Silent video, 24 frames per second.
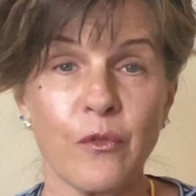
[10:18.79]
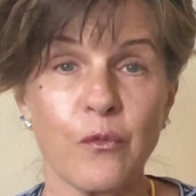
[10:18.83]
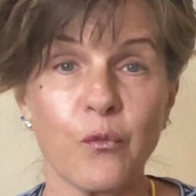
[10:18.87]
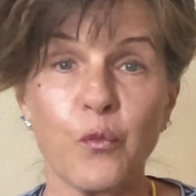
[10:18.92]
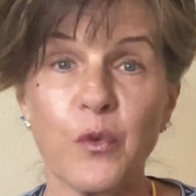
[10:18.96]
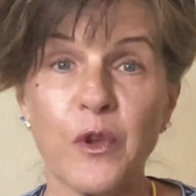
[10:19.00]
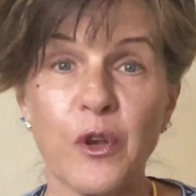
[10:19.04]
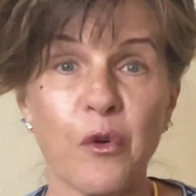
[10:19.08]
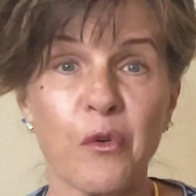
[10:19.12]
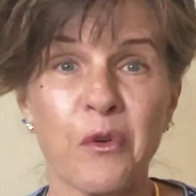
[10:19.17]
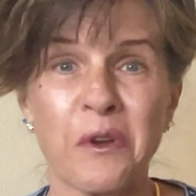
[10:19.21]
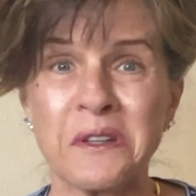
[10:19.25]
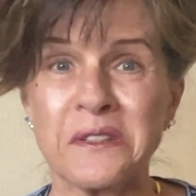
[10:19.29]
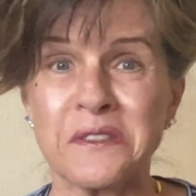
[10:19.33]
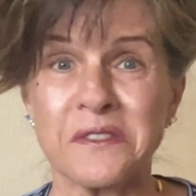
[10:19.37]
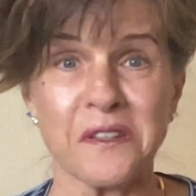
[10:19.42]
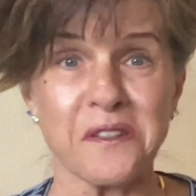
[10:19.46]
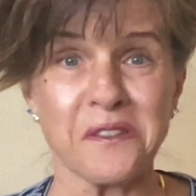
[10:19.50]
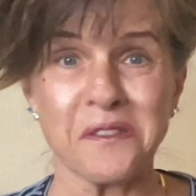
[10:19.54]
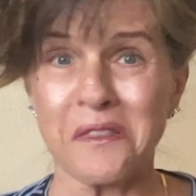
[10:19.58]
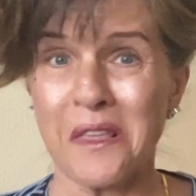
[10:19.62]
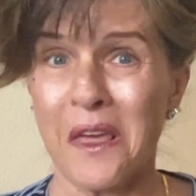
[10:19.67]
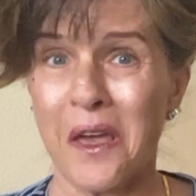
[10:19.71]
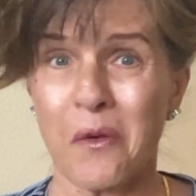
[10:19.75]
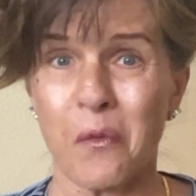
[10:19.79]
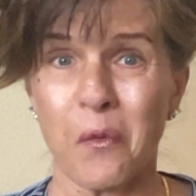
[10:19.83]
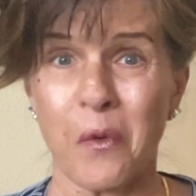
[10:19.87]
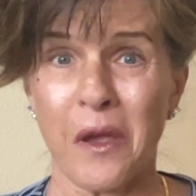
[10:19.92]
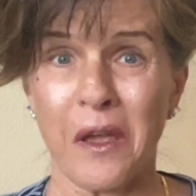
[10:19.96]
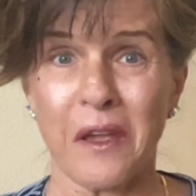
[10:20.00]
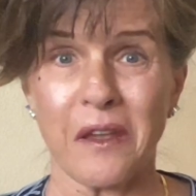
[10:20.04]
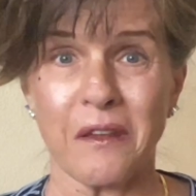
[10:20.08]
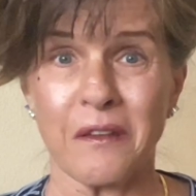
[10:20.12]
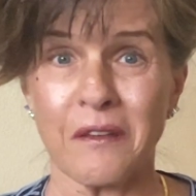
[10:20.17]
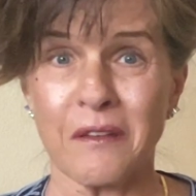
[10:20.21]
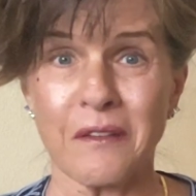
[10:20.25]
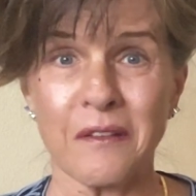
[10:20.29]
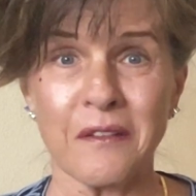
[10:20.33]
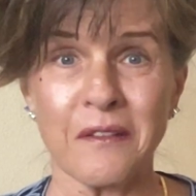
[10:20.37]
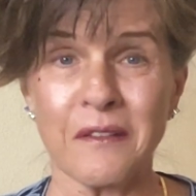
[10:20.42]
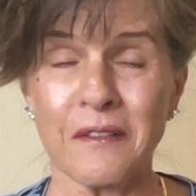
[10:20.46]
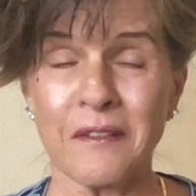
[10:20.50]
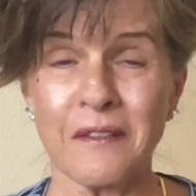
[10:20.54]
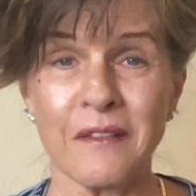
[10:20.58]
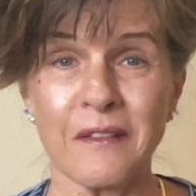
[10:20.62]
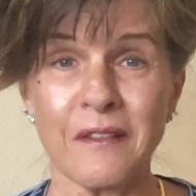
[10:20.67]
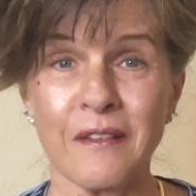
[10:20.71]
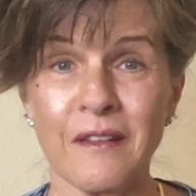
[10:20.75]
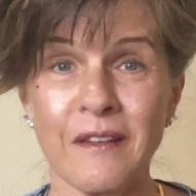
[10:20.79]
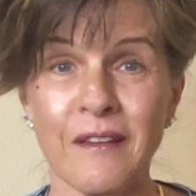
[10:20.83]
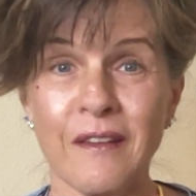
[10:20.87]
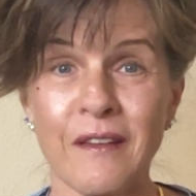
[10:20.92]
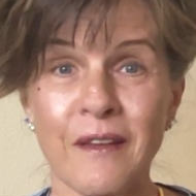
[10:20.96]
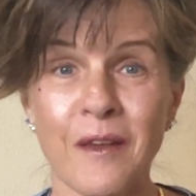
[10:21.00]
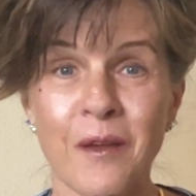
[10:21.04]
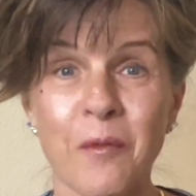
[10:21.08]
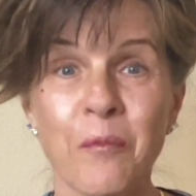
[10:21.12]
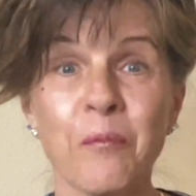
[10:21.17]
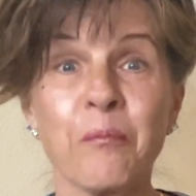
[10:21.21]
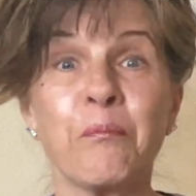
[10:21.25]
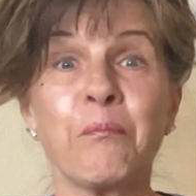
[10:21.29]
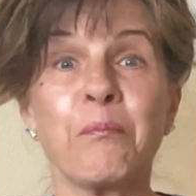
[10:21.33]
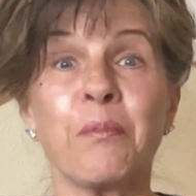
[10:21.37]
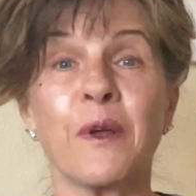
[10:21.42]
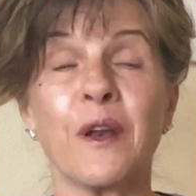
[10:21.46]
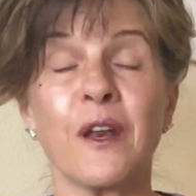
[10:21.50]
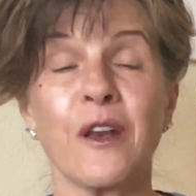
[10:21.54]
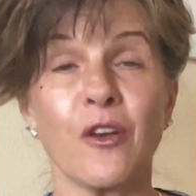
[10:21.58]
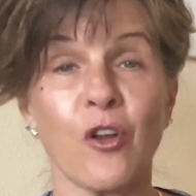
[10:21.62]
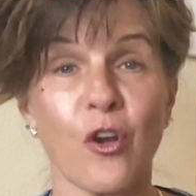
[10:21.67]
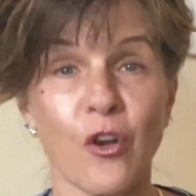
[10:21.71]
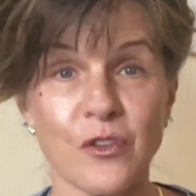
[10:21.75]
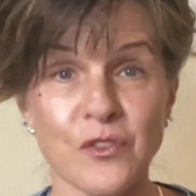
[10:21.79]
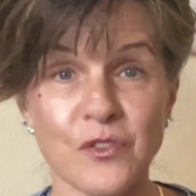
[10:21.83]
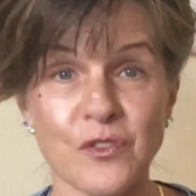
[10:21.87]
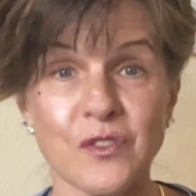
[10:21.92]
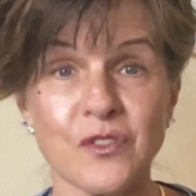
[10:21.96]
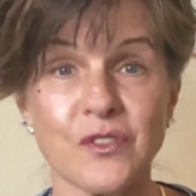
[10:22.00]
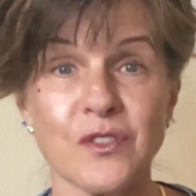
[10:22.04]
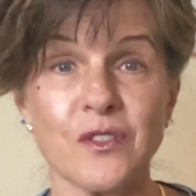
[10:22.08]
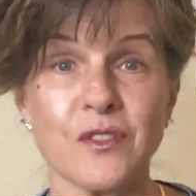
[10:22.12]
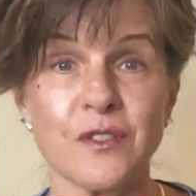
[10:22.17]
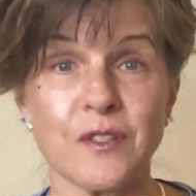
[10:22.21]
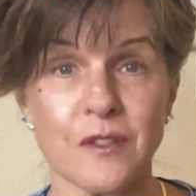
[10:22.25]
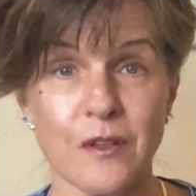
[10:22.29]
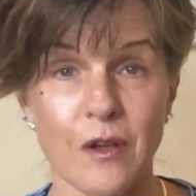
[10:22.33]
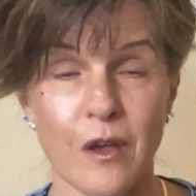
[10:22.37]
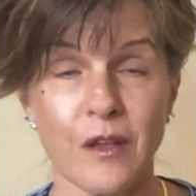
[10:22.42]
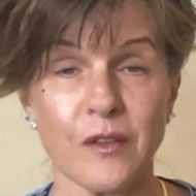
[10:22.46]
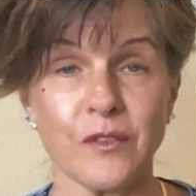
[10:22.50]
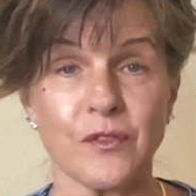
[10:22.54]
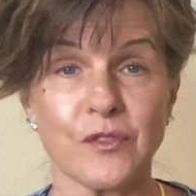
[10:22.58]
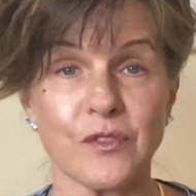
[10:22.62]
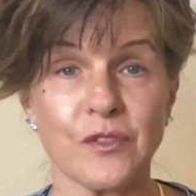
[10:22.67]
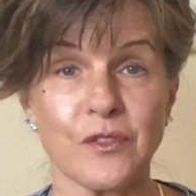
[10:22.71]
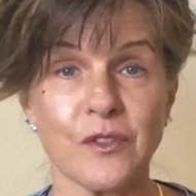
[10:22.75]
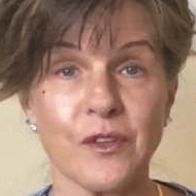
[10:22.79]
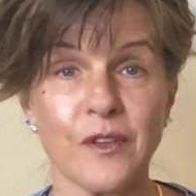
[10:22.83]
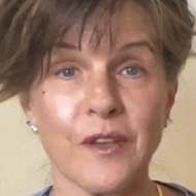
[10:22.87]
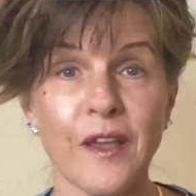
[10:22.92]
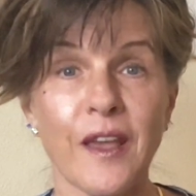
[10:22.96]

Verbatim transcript: We don't exist that way but a narcissist does.